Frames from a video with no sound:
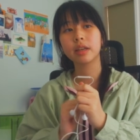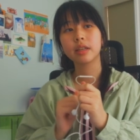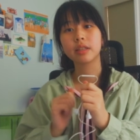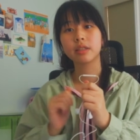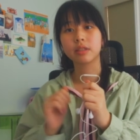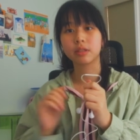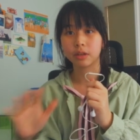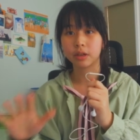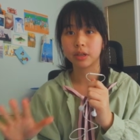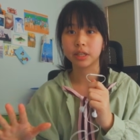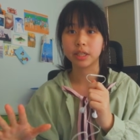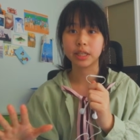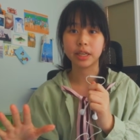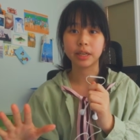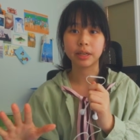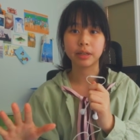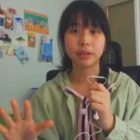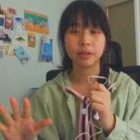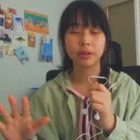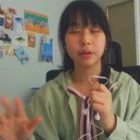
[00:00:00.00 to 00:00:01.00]

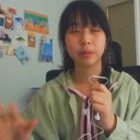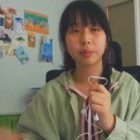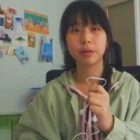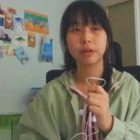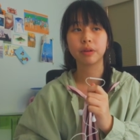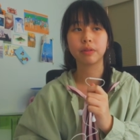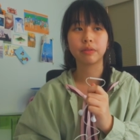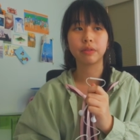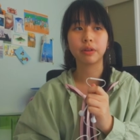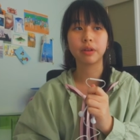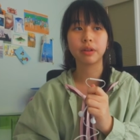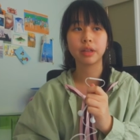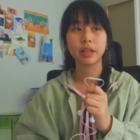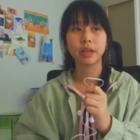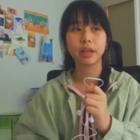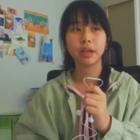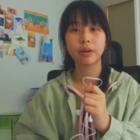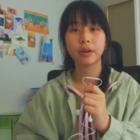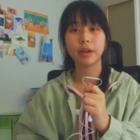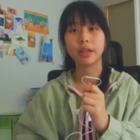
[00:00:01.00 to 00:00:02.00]
starting your
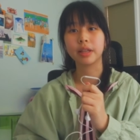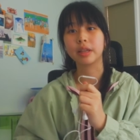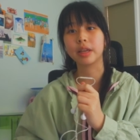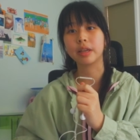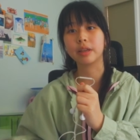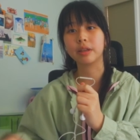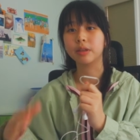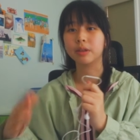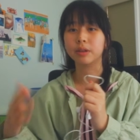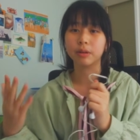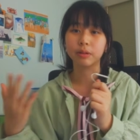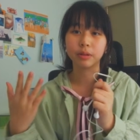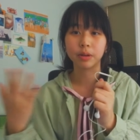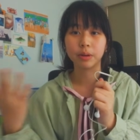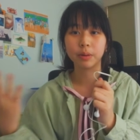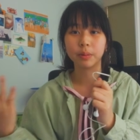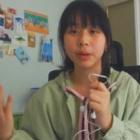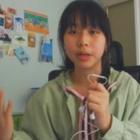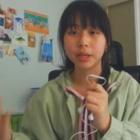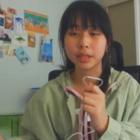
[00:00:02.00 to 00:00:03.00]
portfolio and like you don't
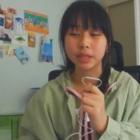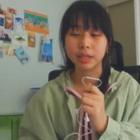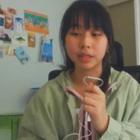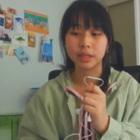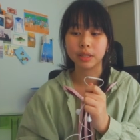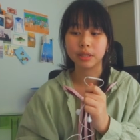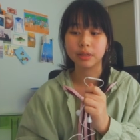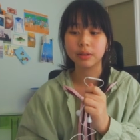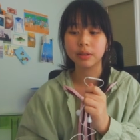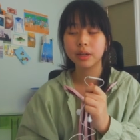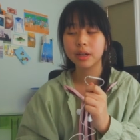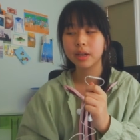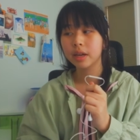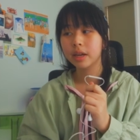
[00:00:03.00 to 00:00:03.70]
know what to do,